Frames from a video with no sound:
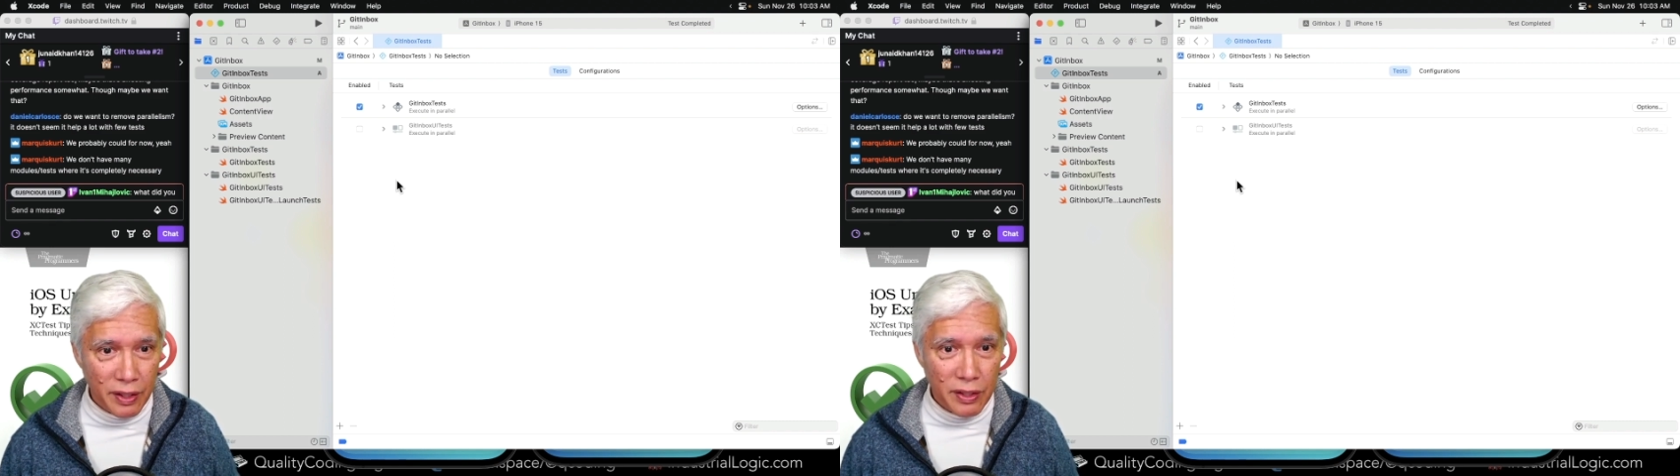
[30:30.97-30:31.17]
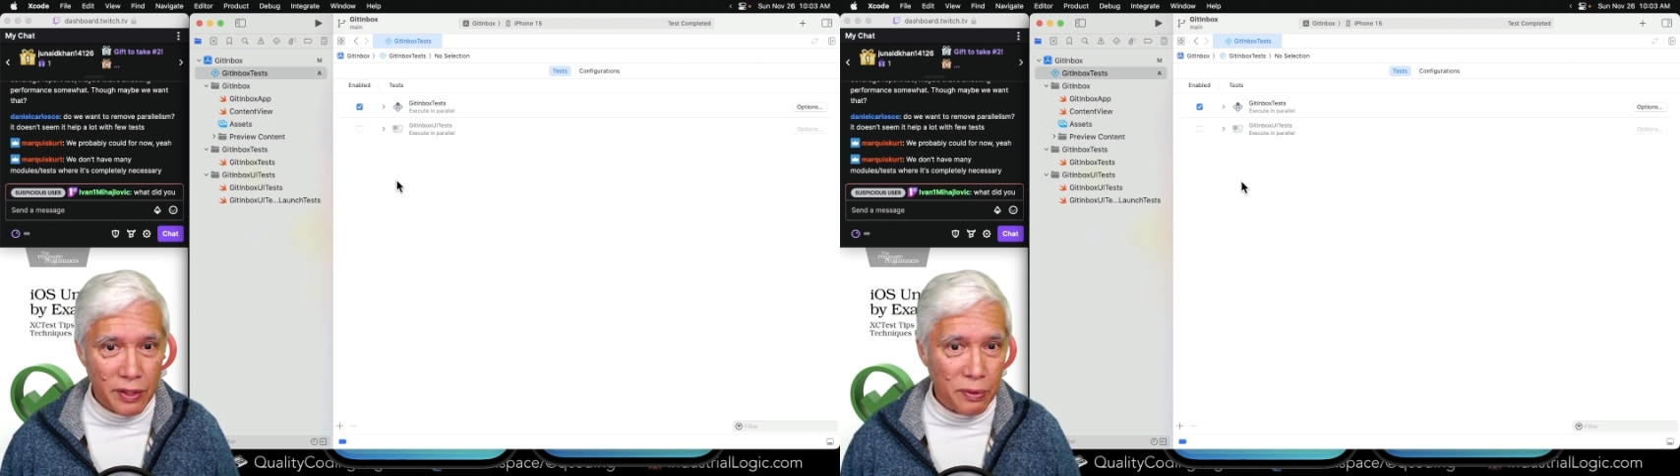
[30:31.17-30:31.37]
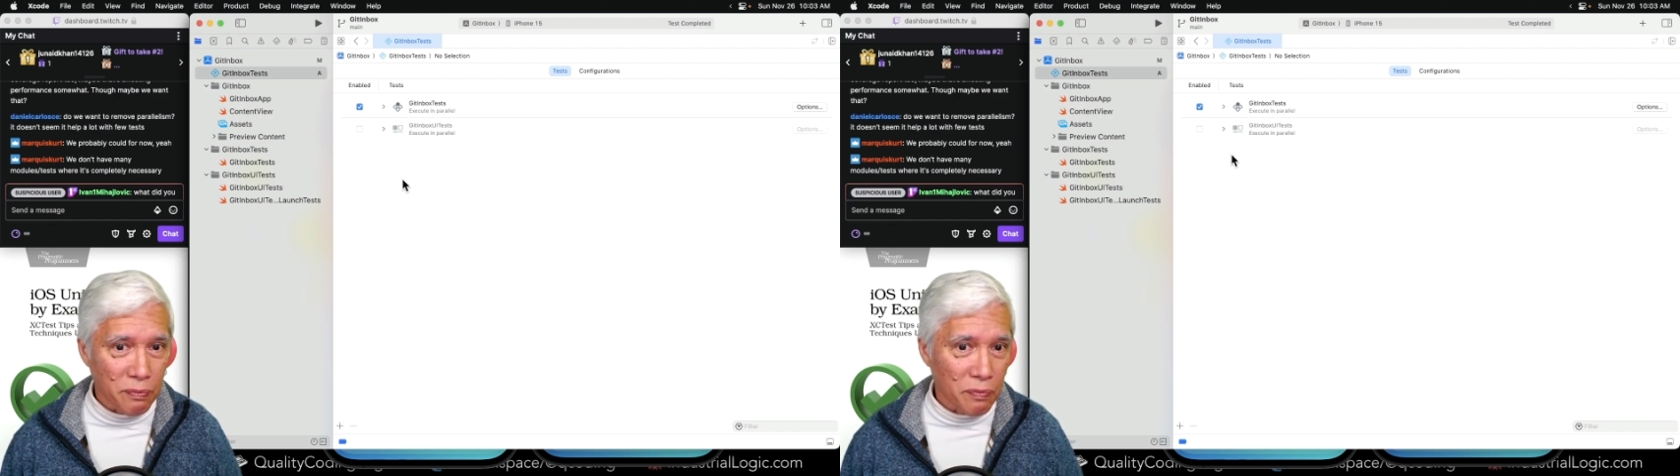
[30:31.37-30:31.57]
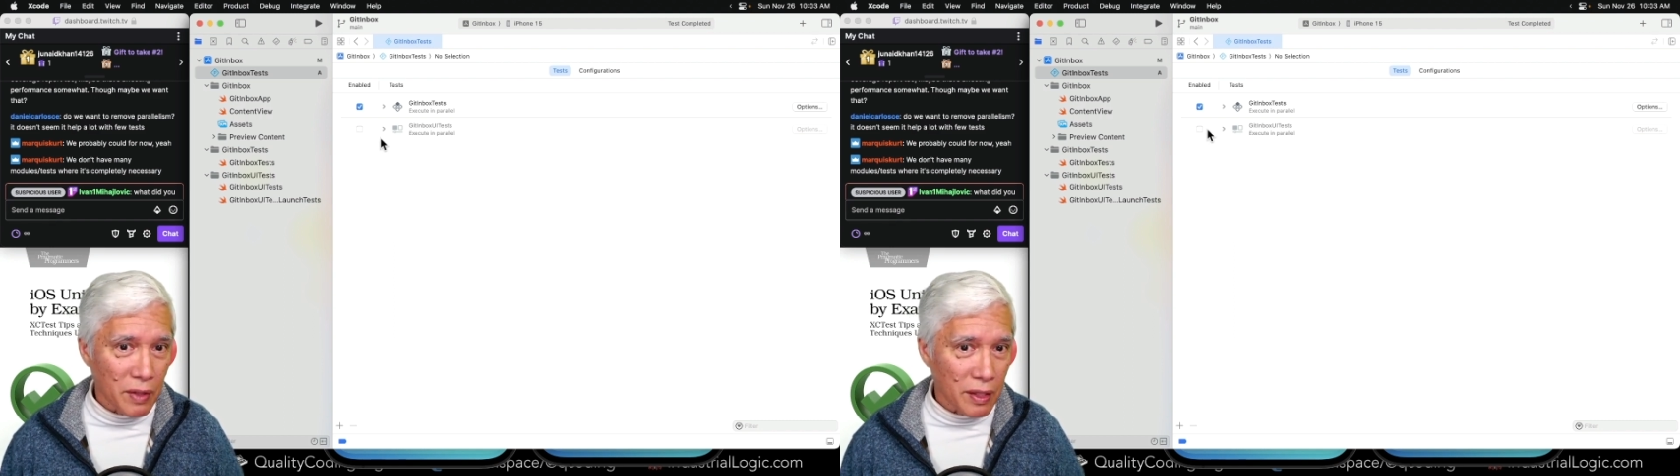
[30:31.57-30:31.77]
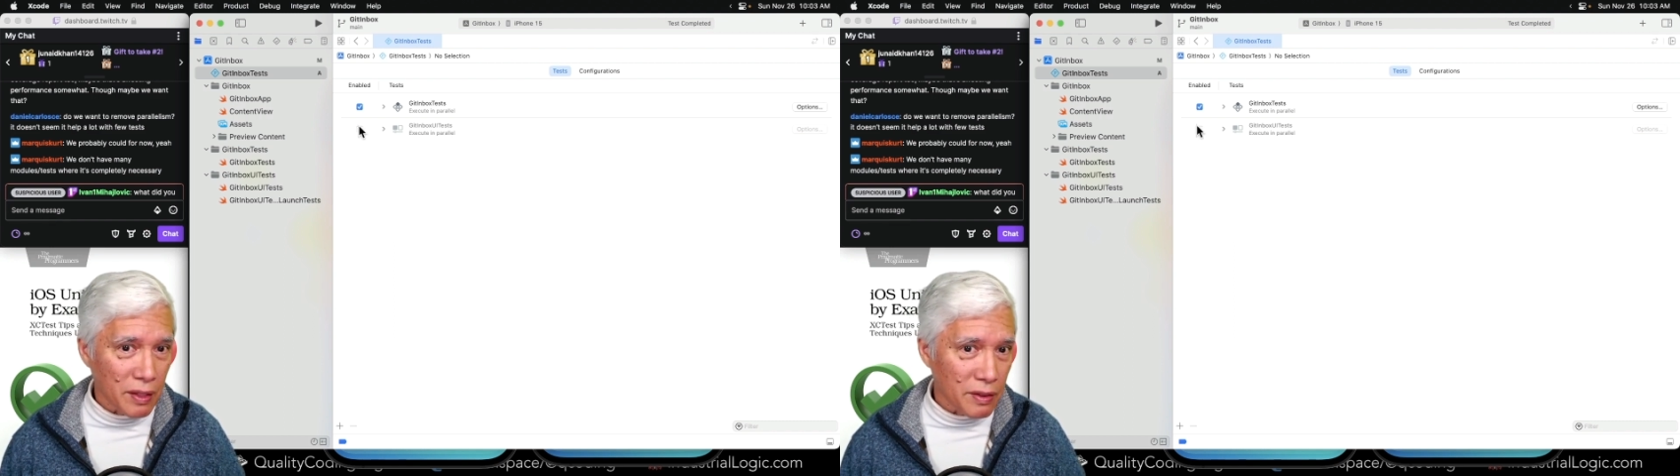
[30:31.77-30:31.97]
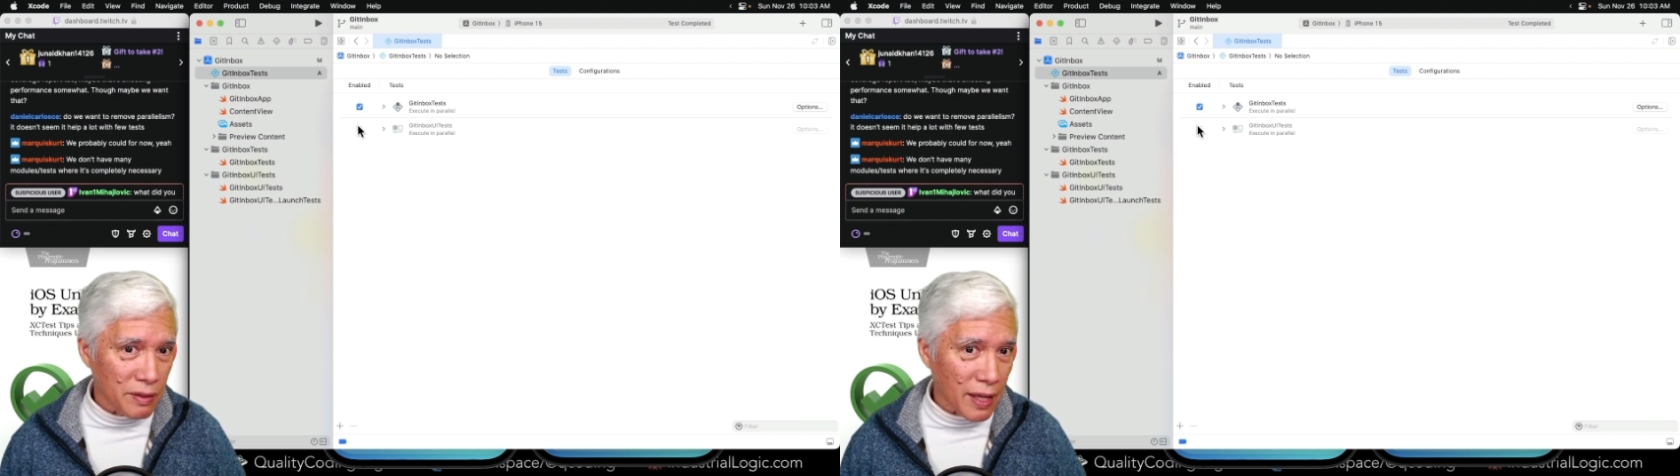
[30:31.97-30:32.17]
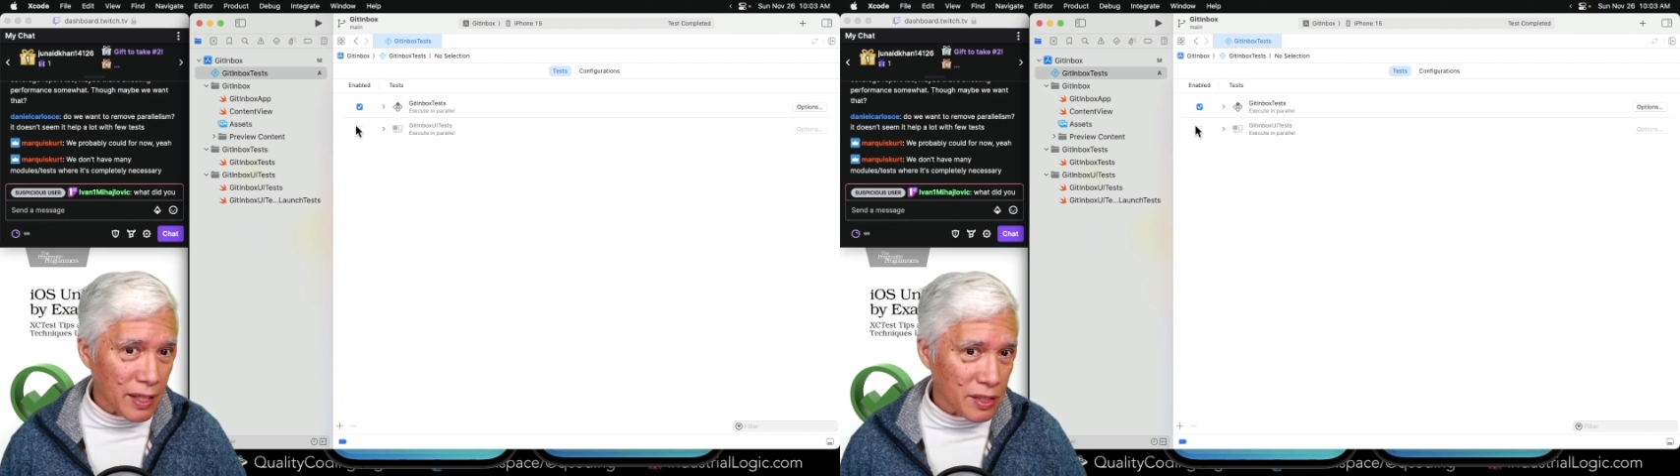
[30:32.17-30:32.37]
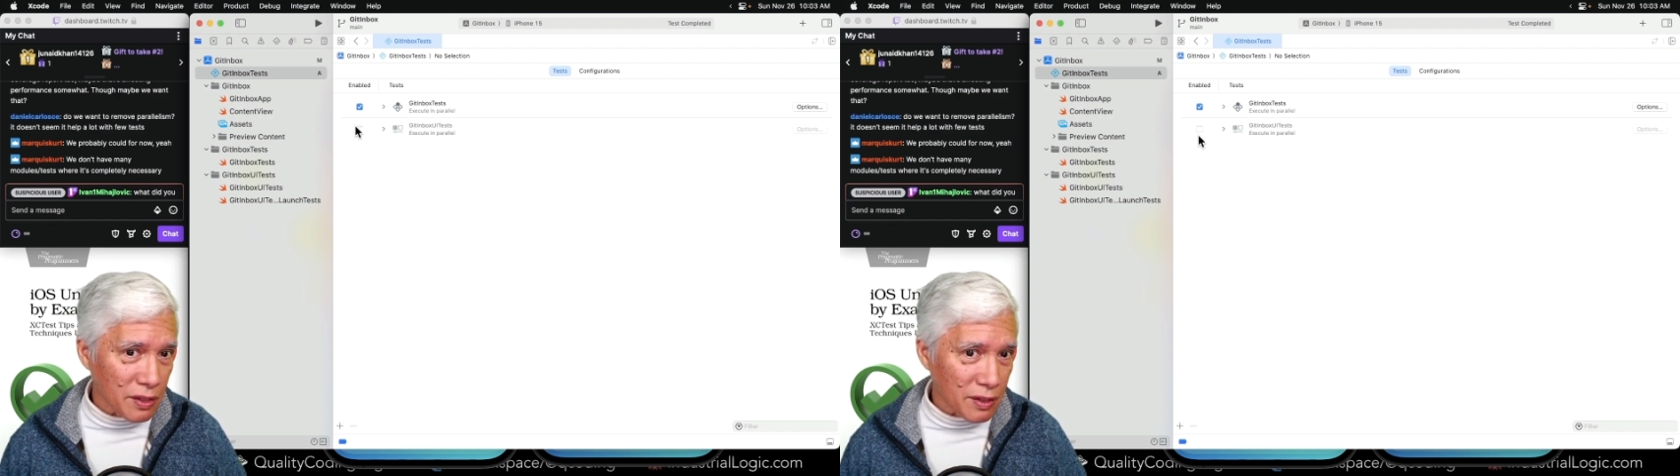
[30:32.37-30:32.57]
So
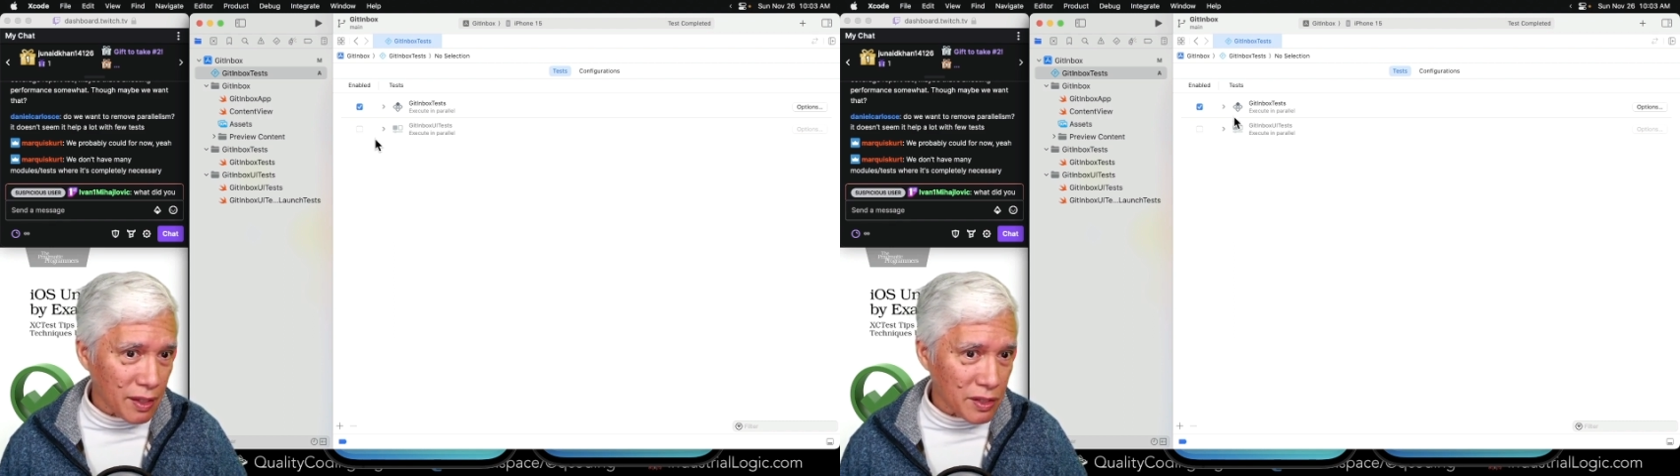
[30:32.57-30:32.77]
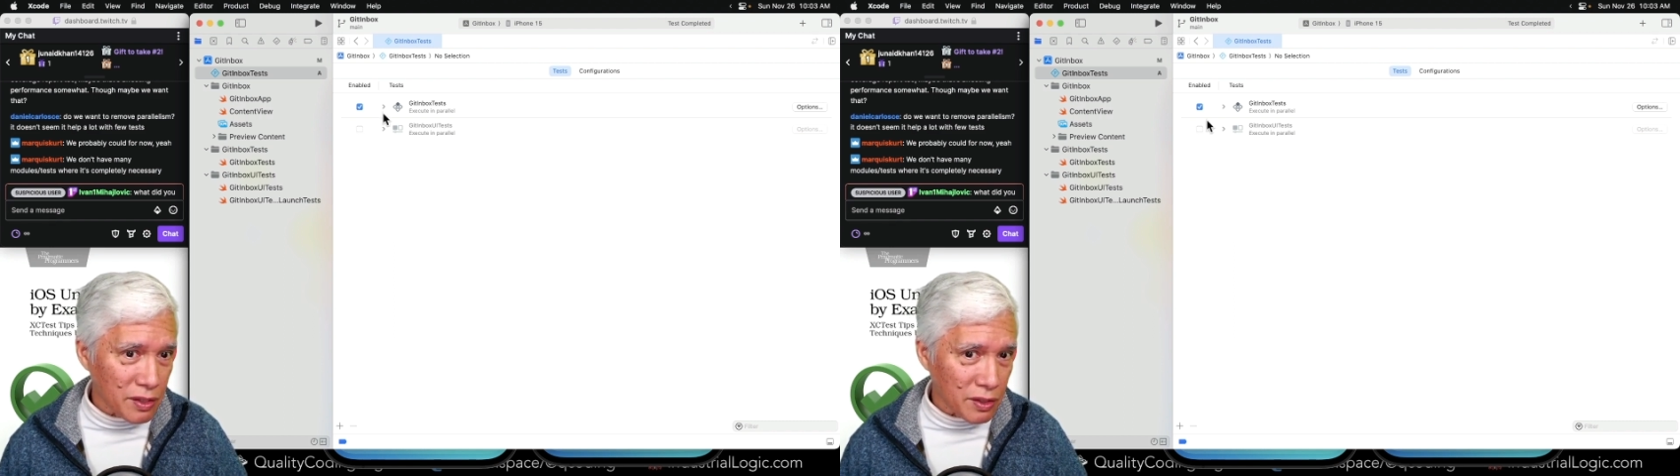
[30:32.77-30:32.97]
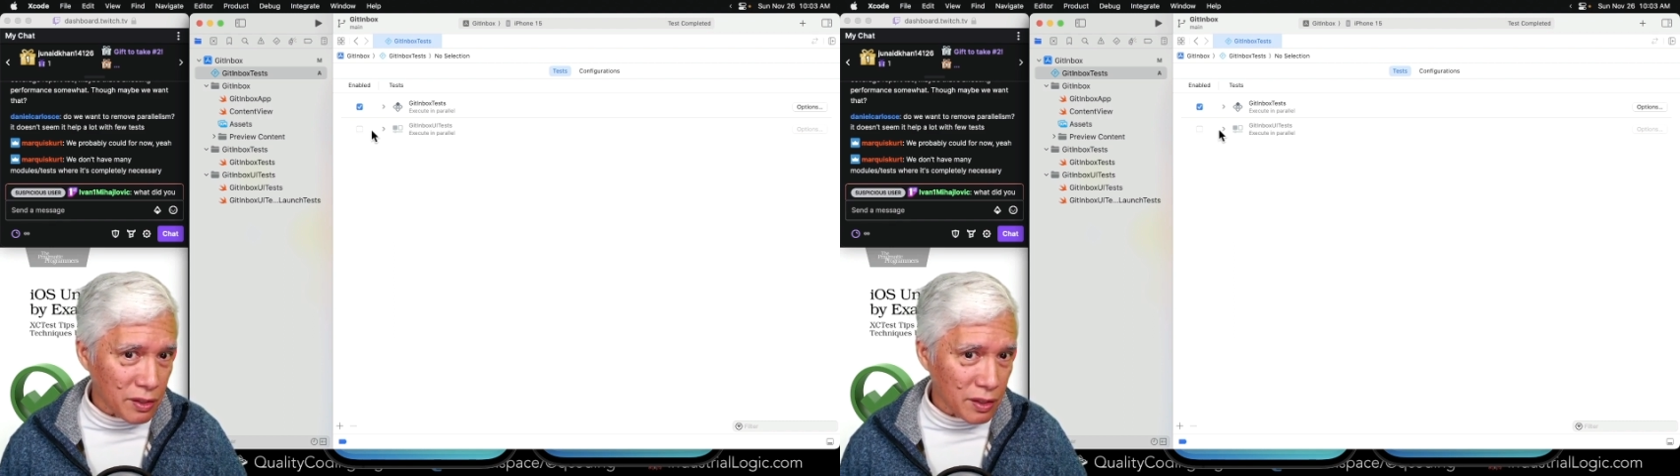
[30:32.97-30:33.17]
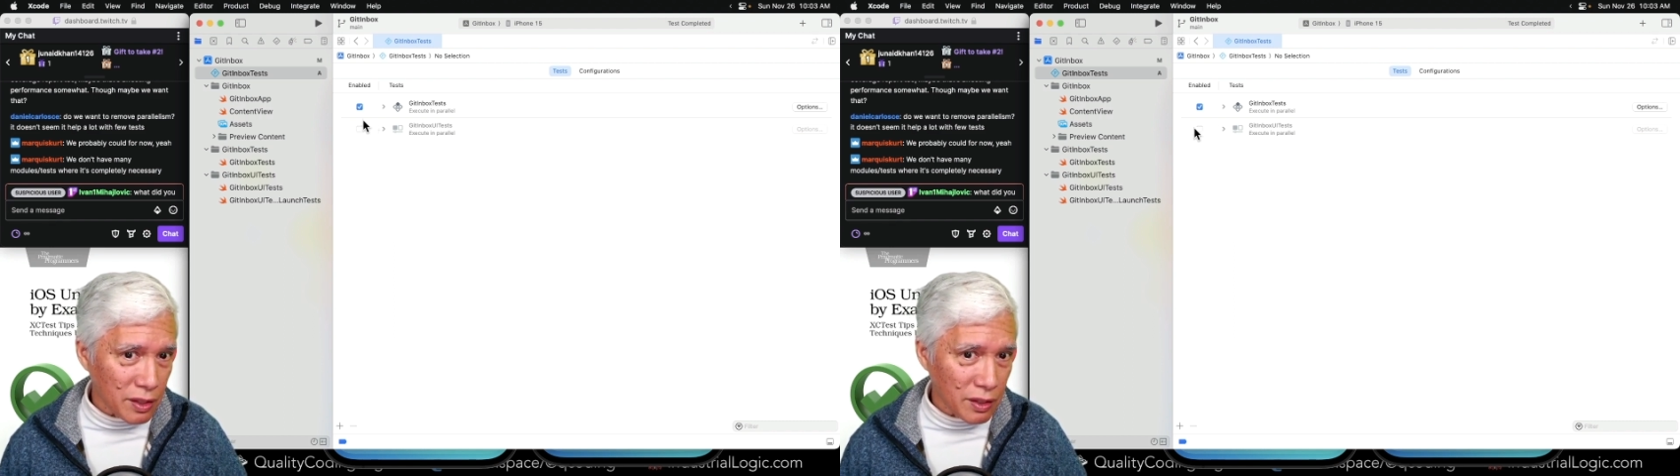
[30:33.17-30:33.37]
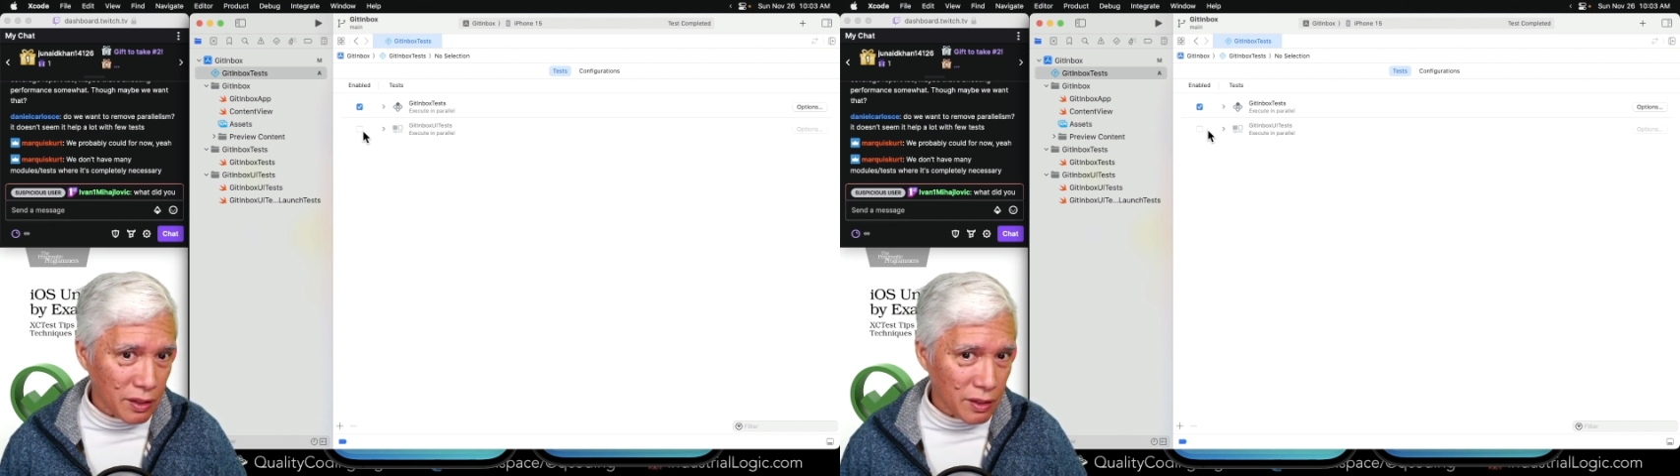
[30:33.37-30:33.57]
that's good,